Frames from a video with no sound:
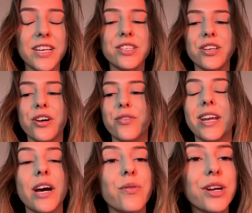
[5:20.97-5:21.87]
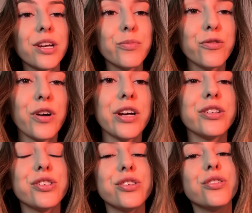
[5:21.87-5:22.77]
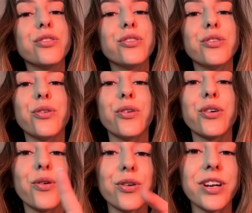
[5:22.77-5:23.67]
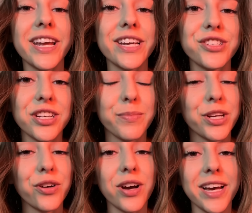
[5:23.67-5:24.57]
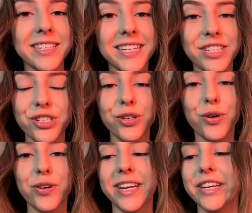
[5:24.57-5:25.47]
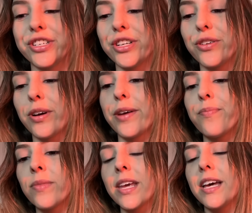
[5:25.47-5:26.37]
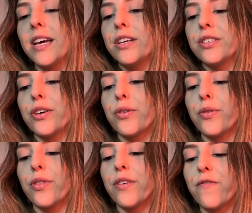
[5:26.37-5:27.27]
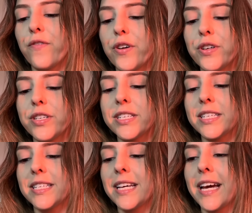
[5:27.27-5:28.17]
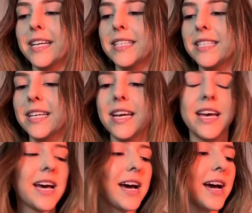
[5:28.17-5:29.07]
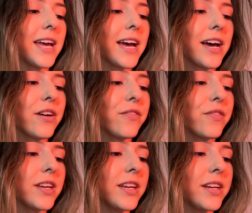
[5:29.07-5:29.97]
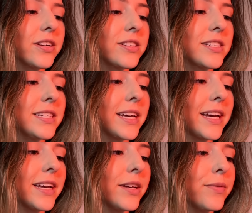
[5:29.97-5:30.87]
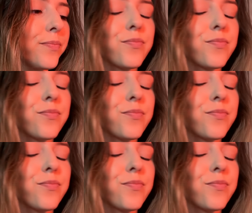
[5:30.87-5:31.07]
So now we're going to move on to your coordination. I'm going to go ahead and test your coordination, okay? So the first test I have here today